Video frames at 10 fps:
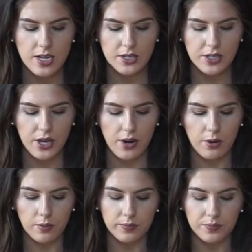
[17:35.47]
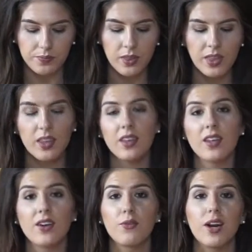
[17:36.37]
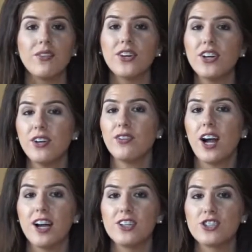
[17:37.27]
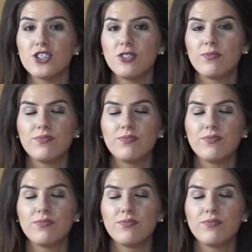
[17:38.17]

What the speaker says: So whenever you're in a rush,